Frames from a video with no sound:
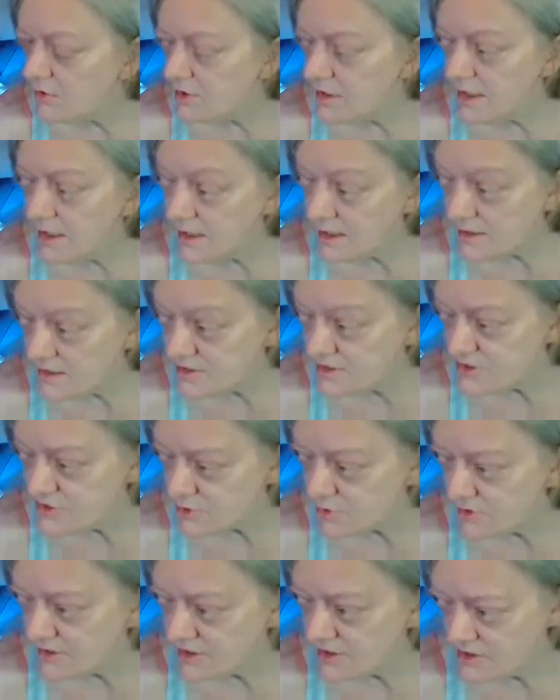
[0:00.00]
get a
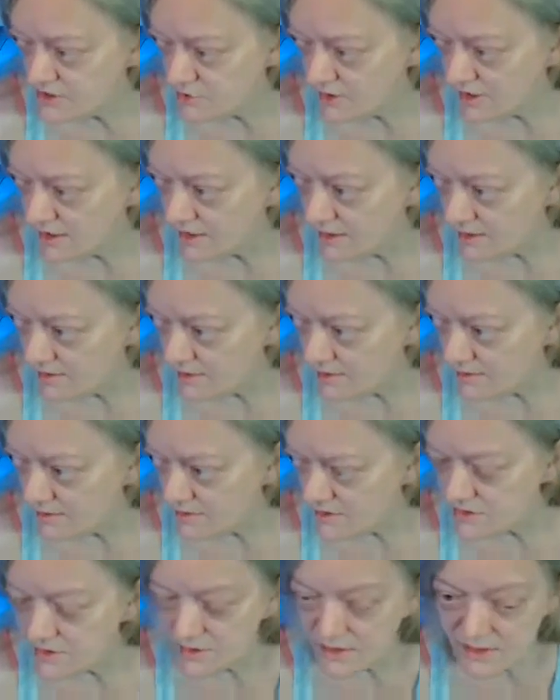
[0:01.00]
story straight
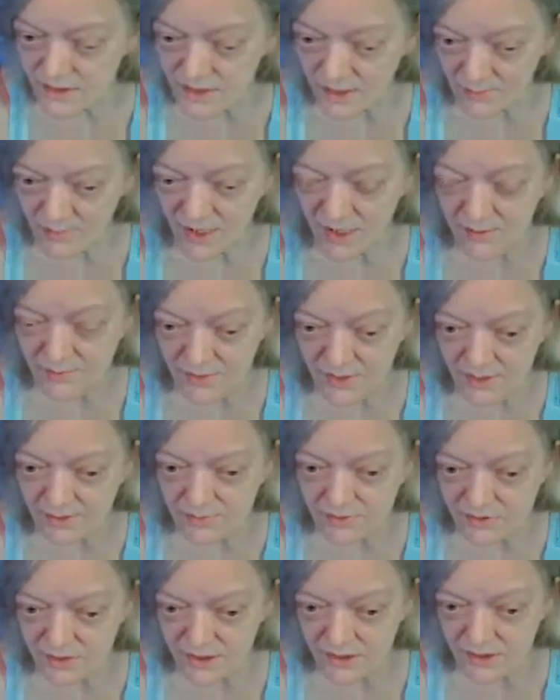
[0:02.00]
so that they might be
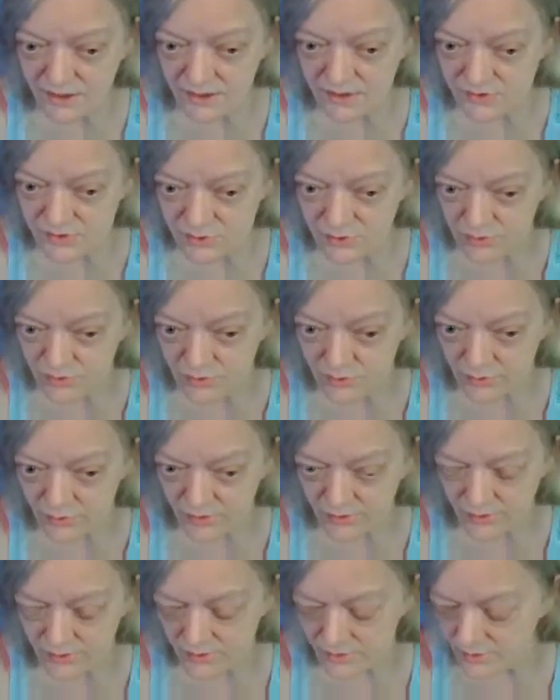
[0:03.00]
able to get the
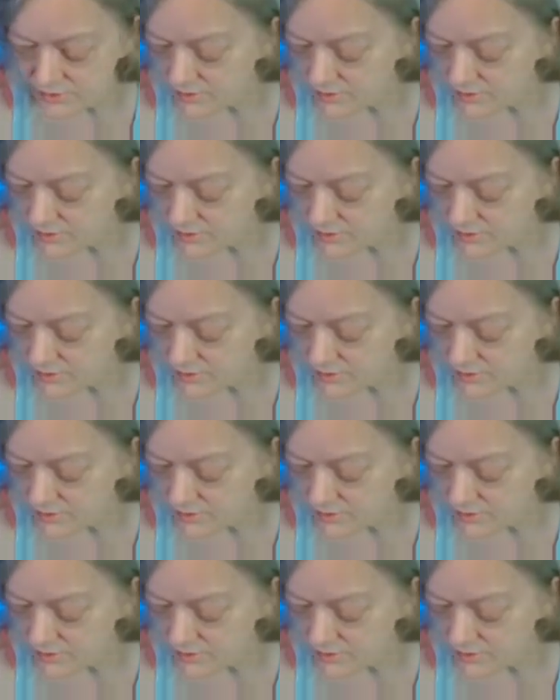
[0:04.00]
truth.